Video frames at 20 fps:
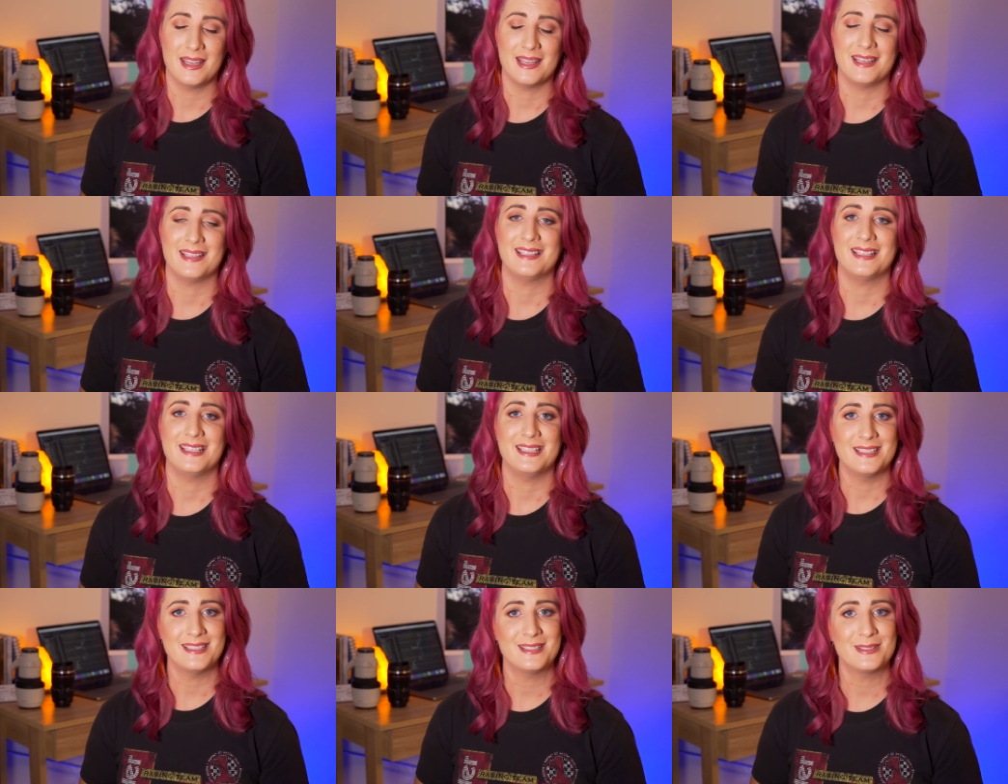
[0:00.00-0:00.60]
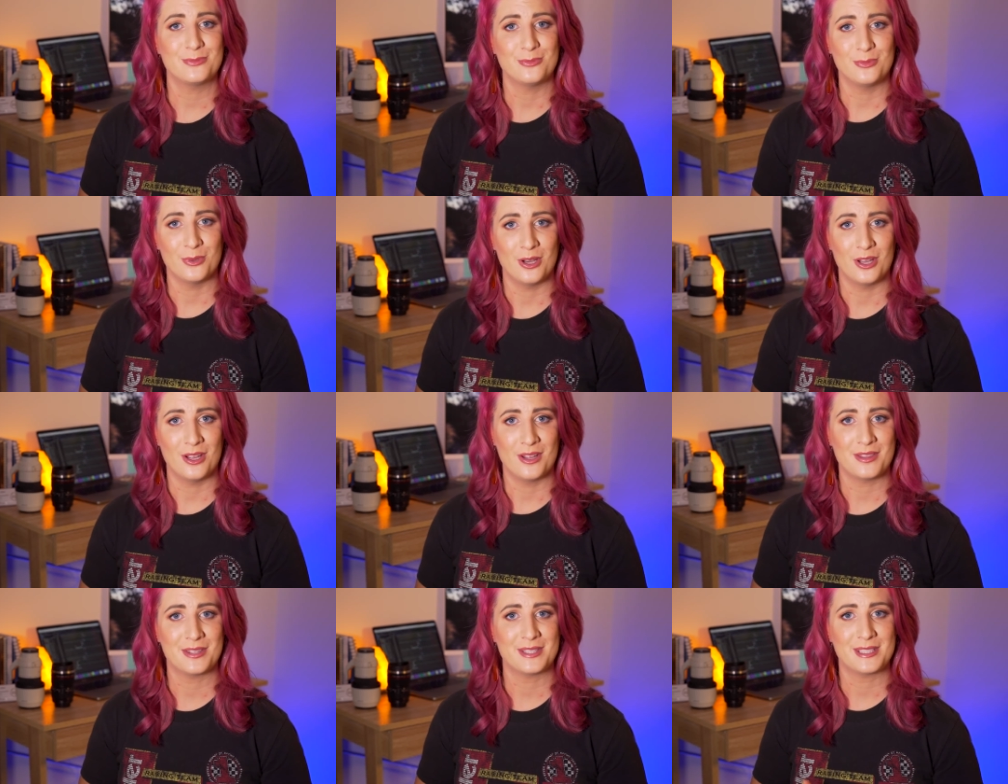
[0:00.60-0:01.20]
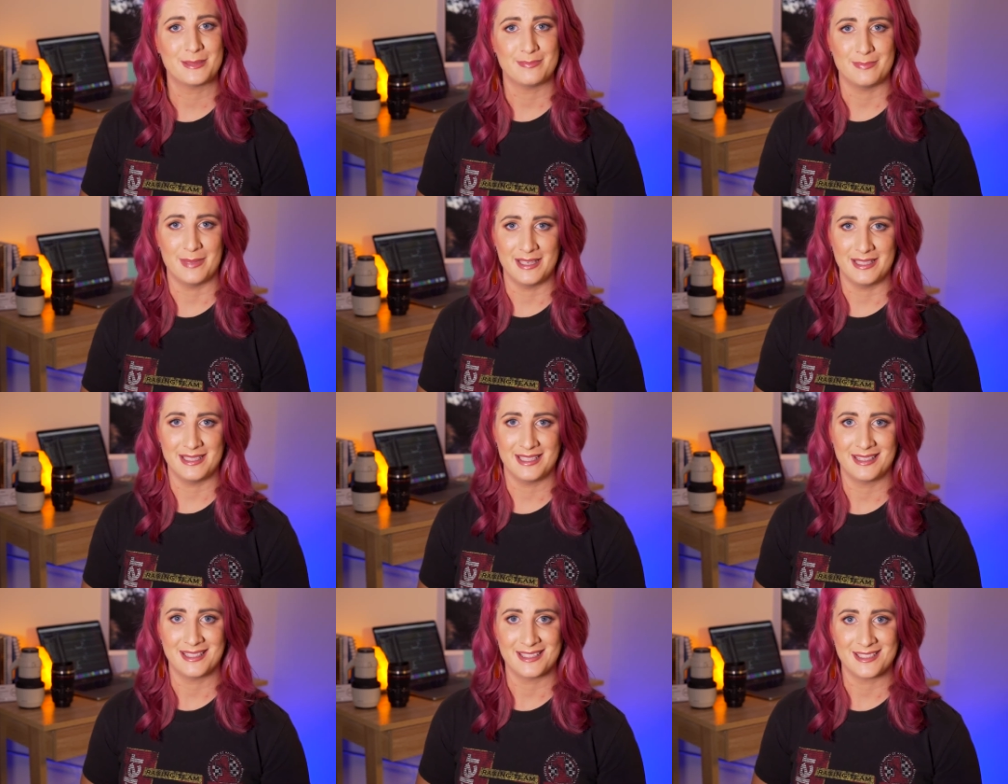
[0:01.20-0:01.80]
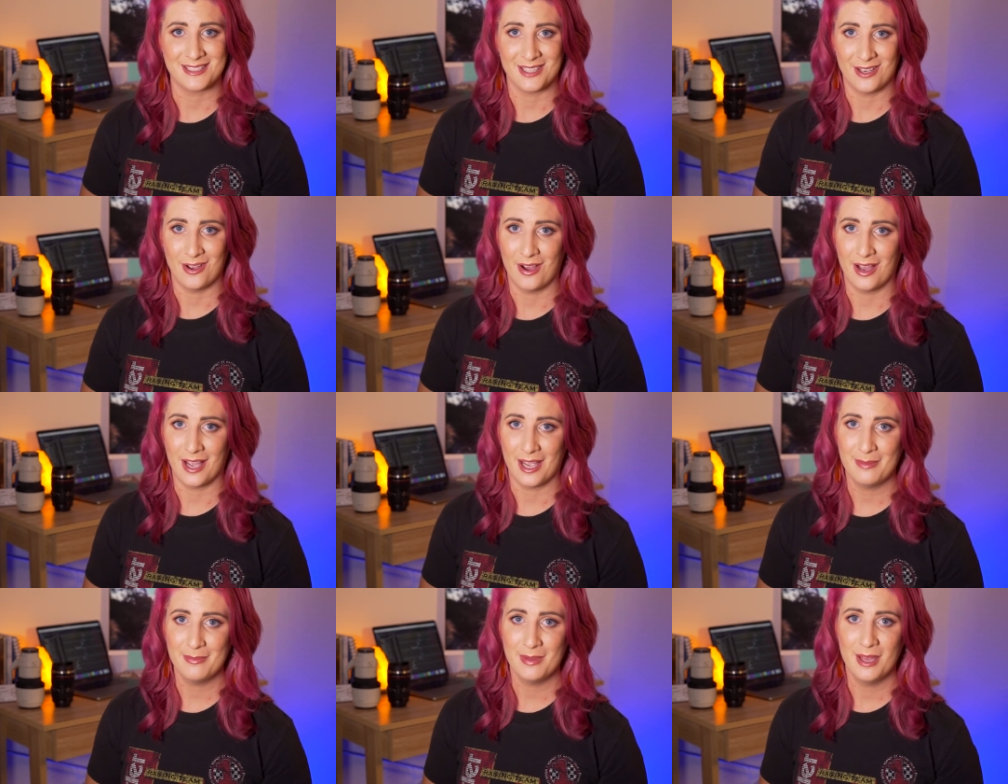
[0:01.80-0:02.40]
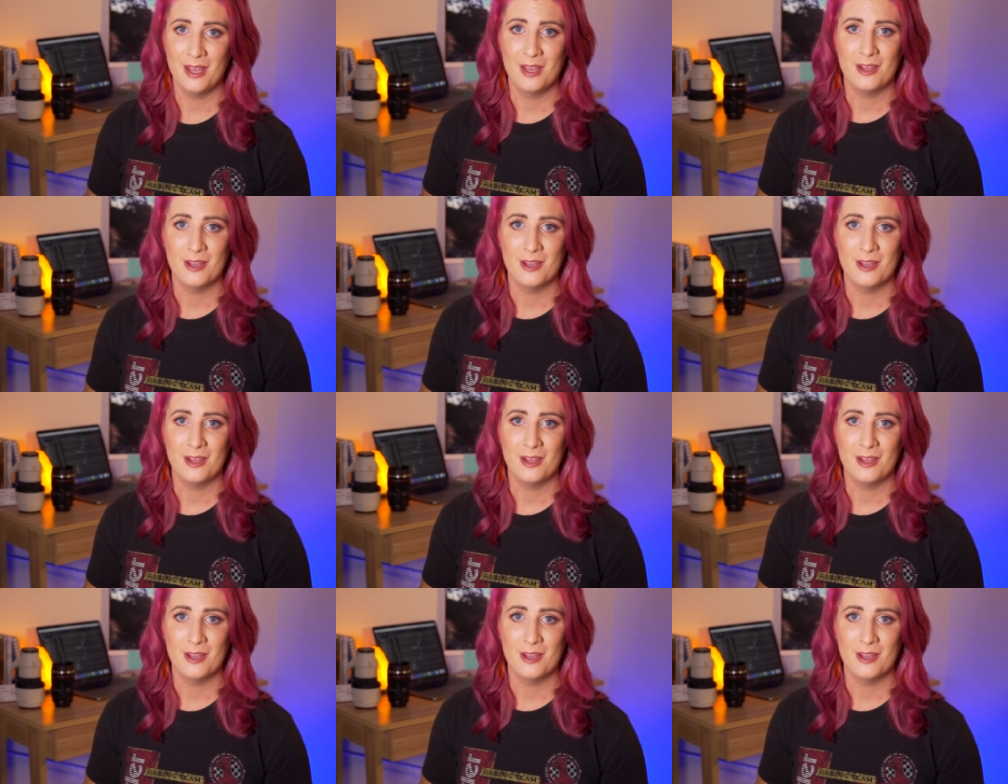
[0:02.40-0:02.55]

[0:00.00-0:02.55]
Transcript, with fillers: It is worth spending the time